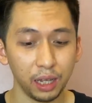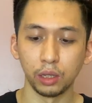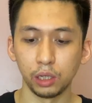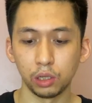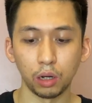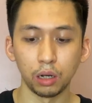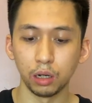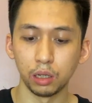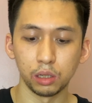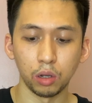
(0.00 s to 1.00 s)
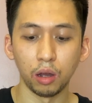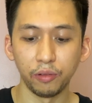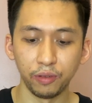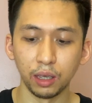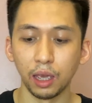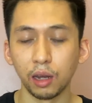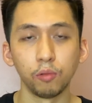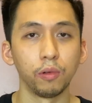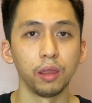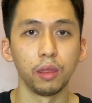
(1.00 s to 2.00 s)
They started us off again
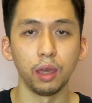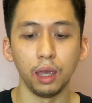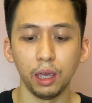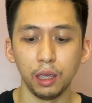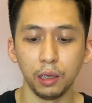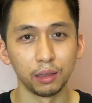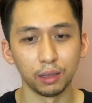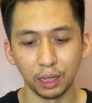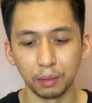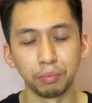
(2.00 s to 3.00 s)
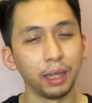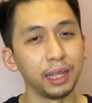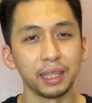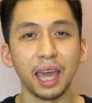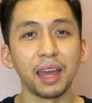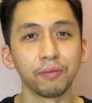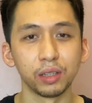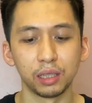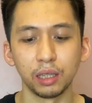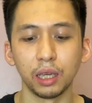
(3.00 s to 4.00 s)
with a plain
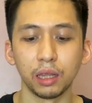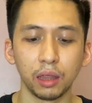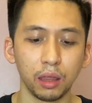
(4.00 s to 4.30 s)
canvas again.